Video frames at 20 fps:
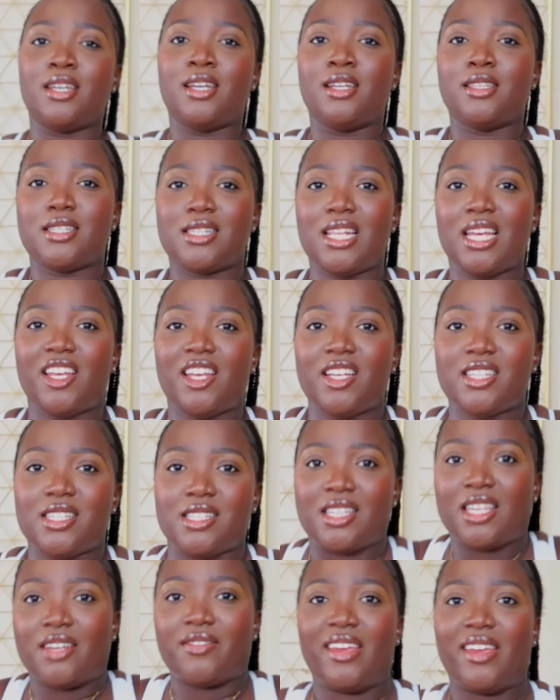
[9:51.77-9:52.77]
These leggings are
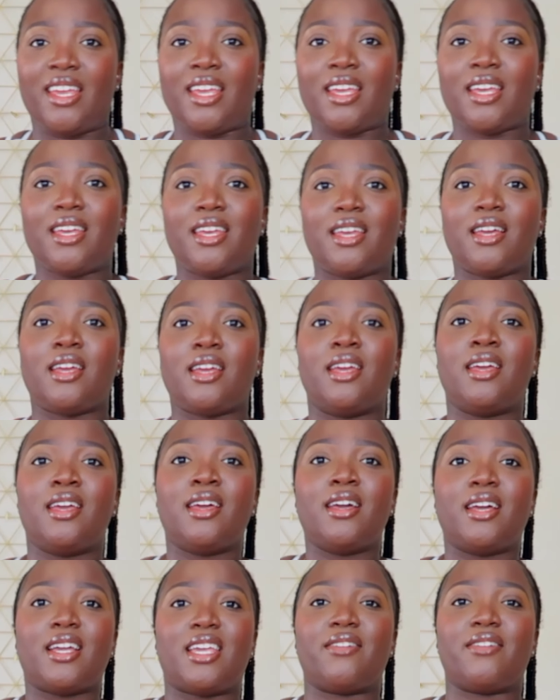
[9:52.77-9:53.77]
giving,
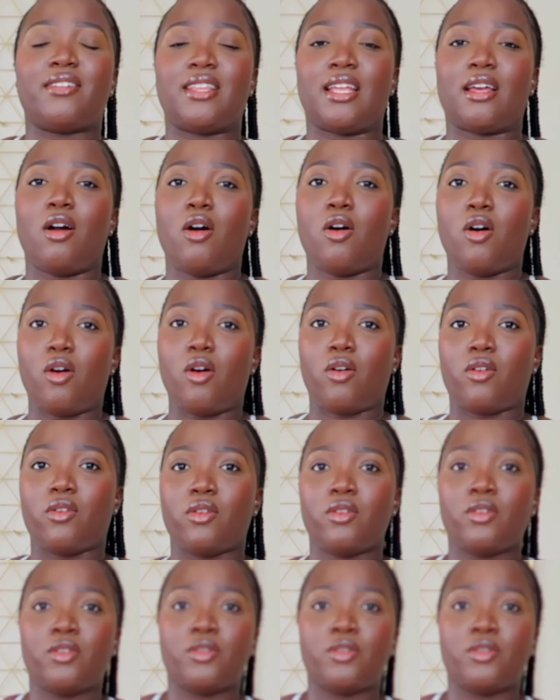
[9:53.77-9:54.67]
giving it all.